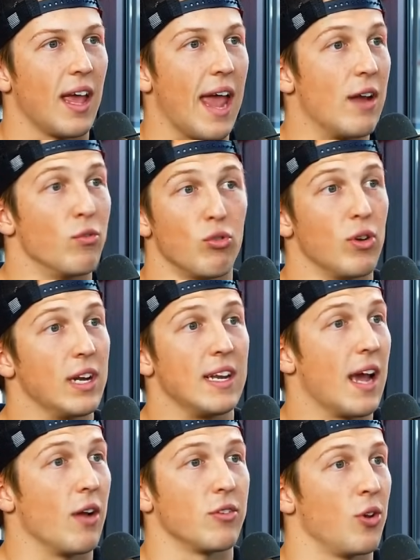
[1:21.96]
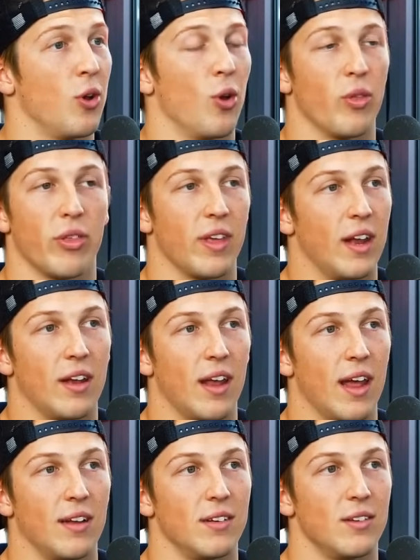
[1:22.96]
and really down to earth
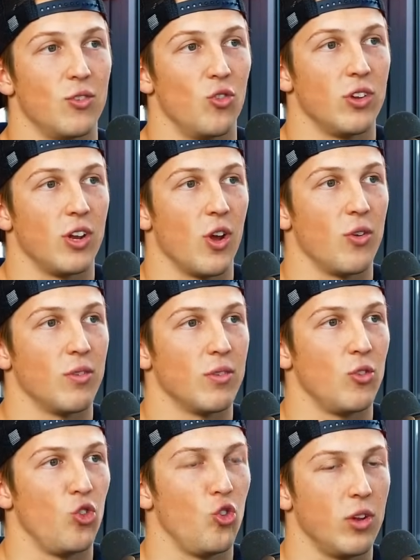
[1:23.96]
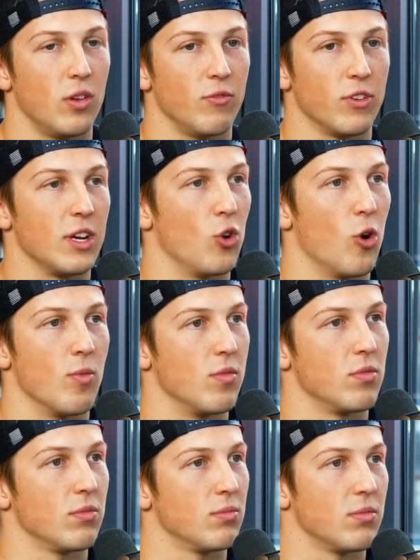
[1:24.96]
and very
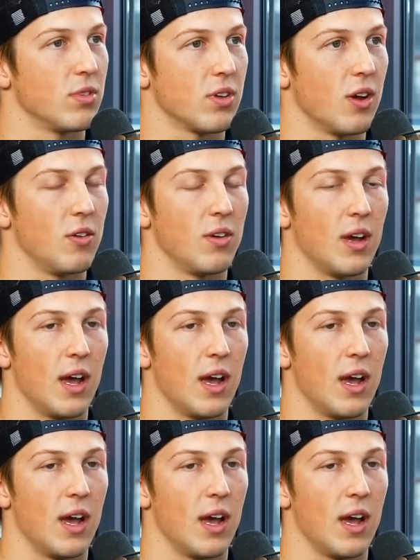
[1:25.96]
normal. So